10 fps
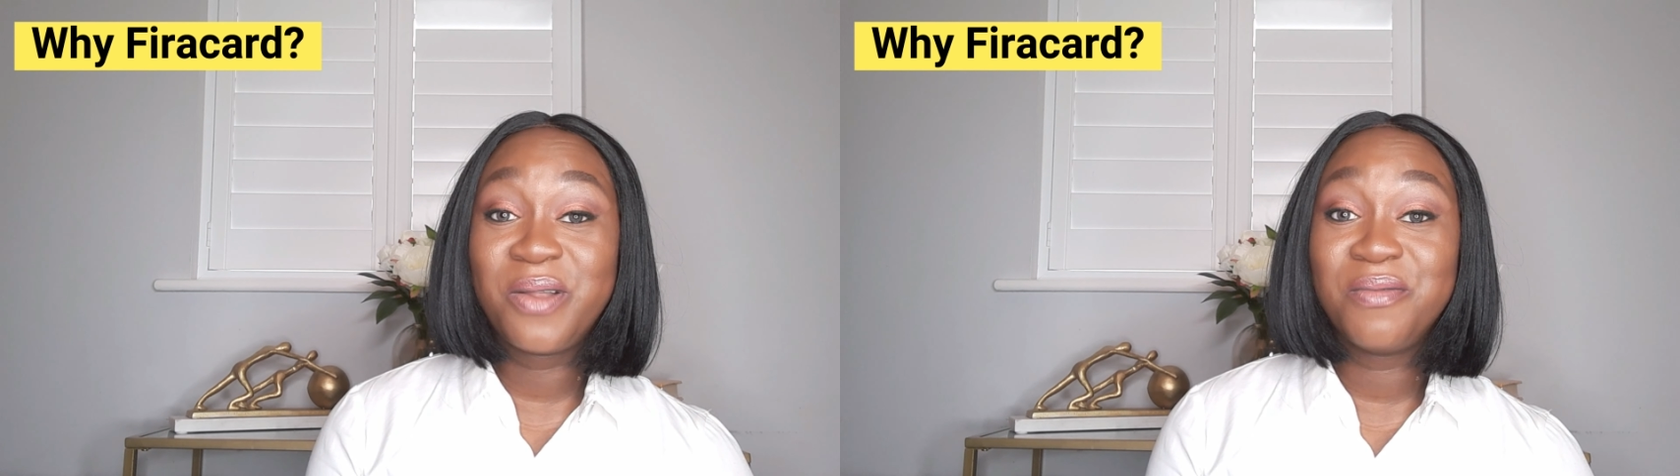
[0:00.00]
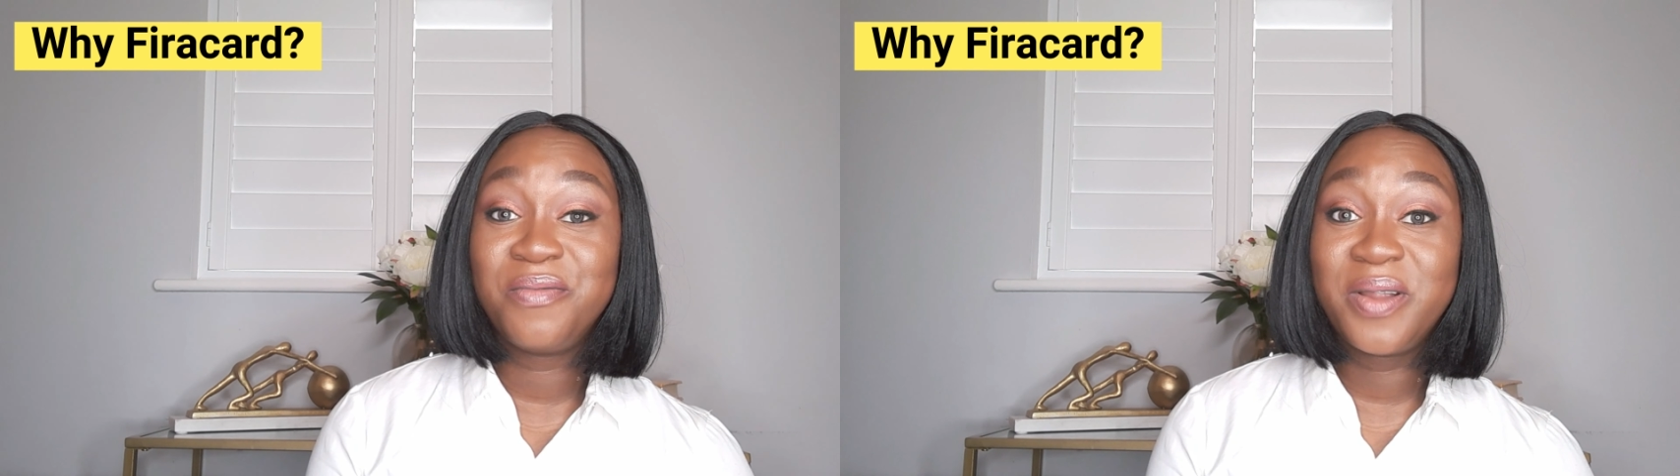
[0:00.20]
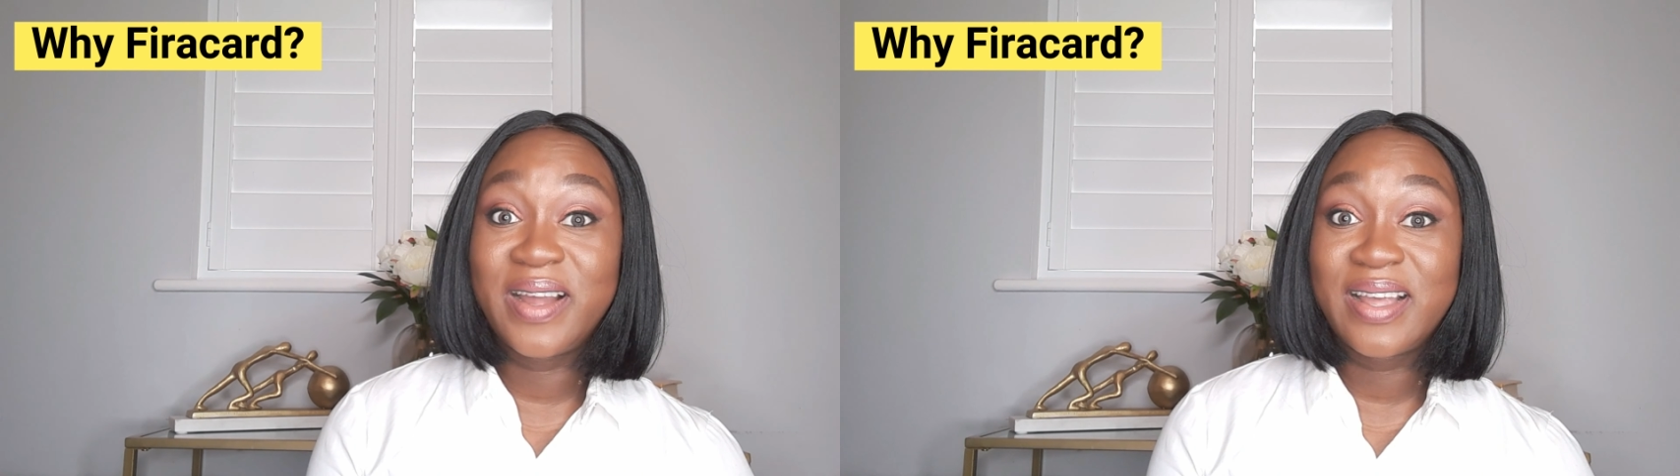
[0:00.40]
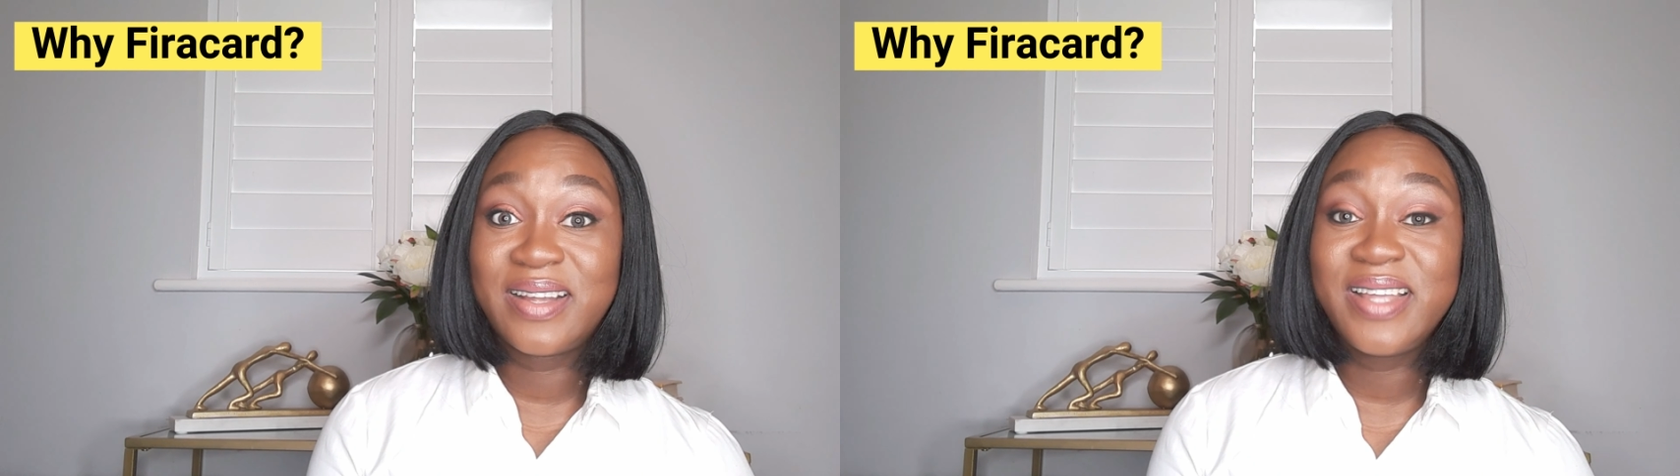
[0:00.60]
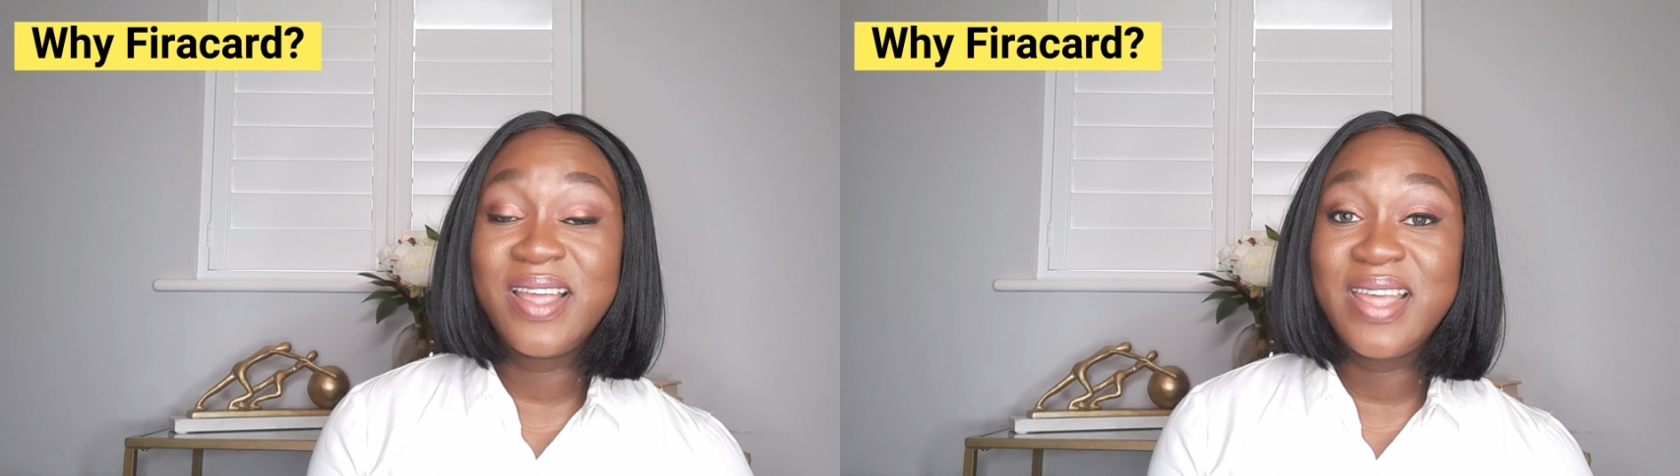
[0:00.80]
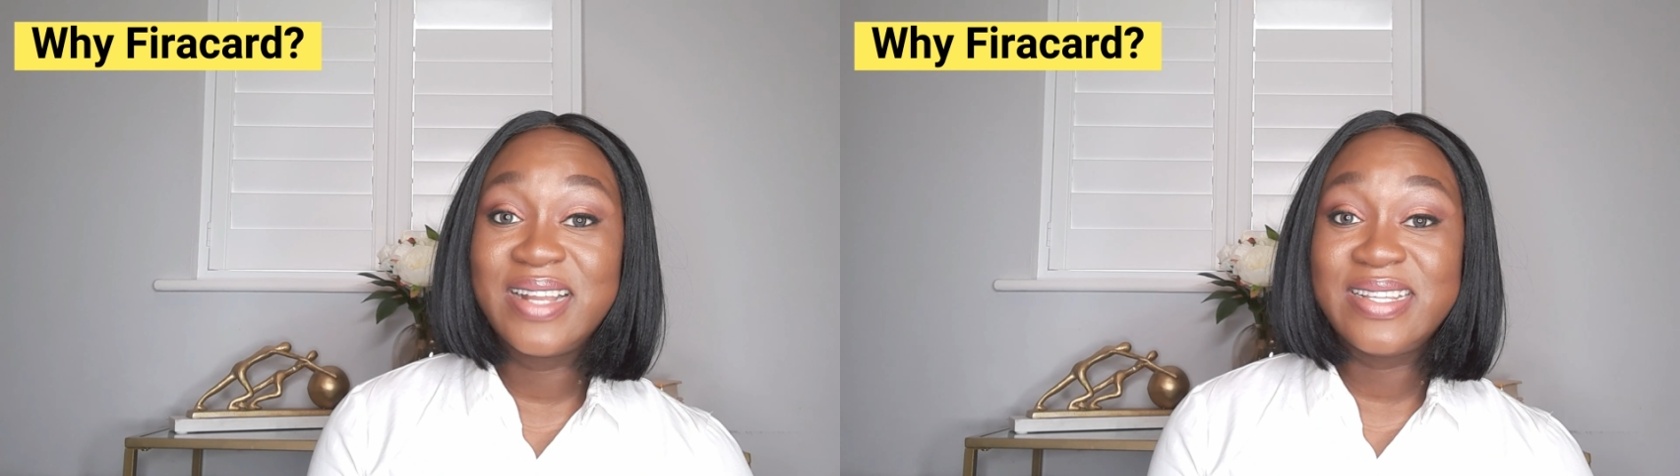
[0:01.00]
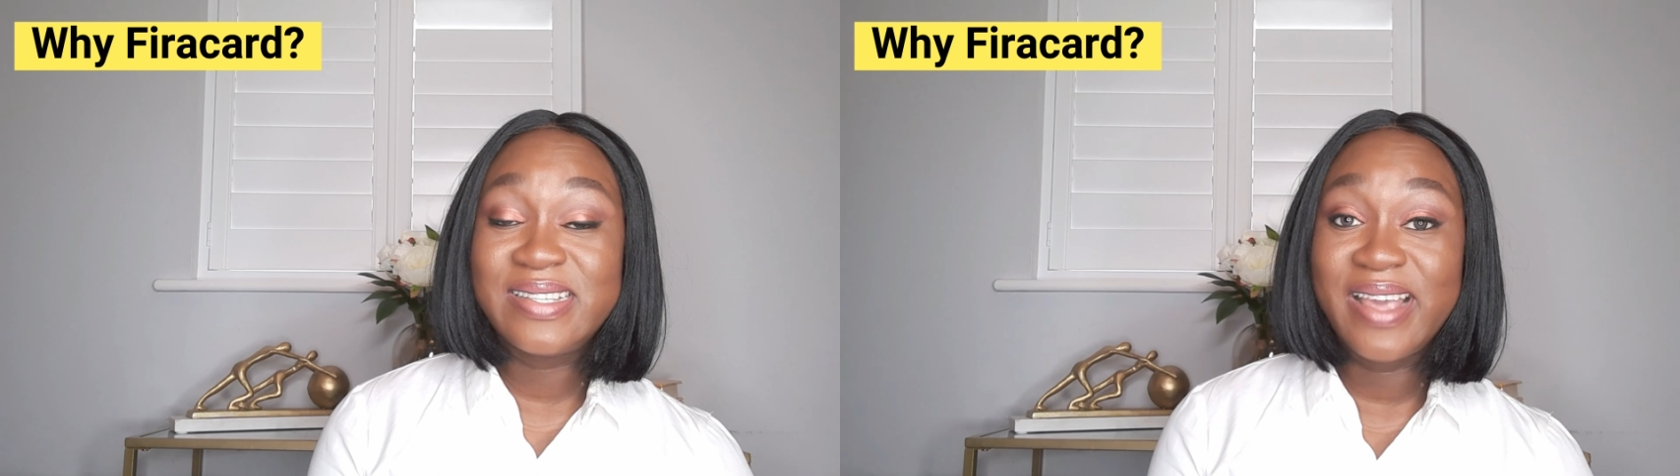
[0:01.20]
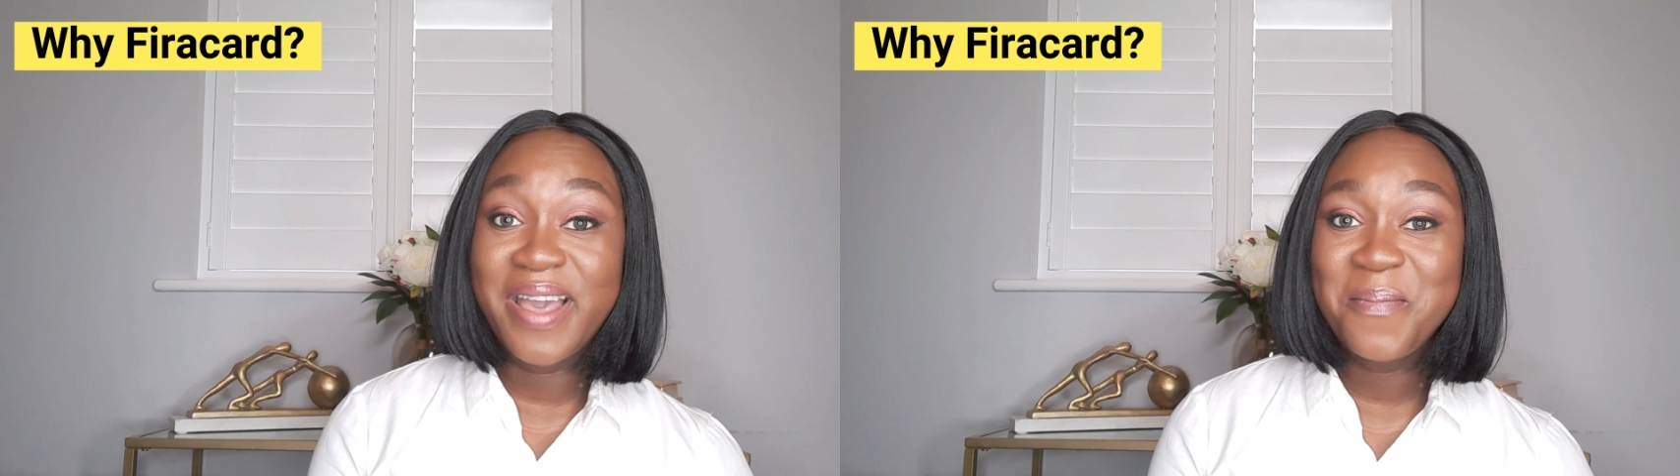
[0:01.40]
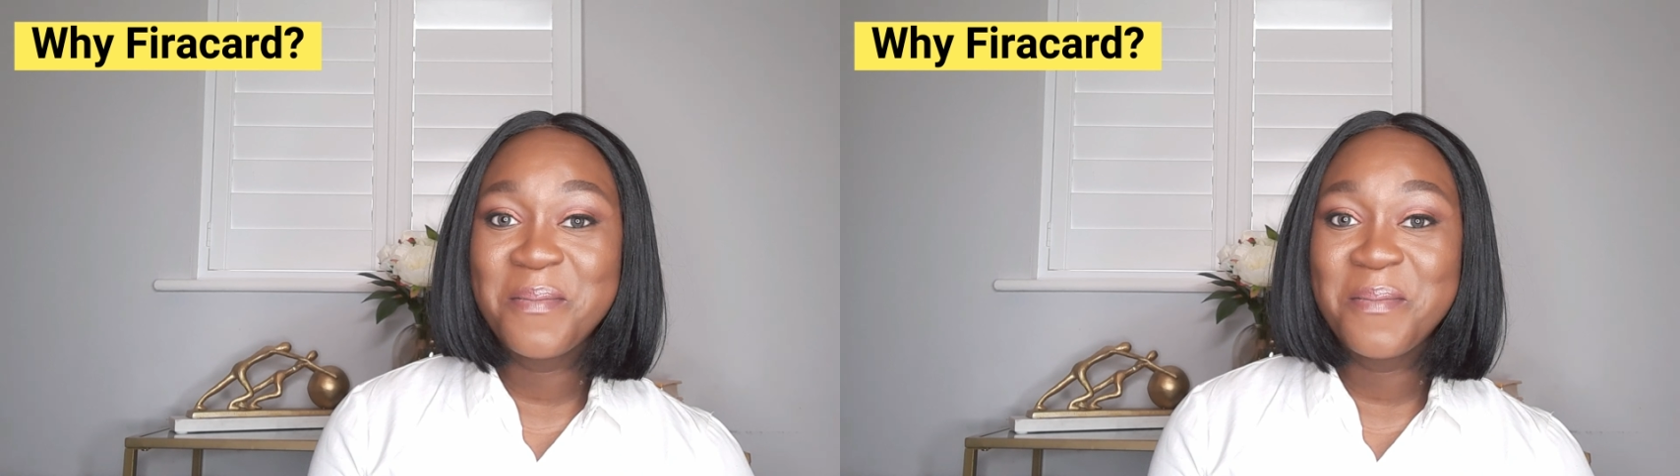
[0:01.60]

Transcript: on Firacard earlier this year,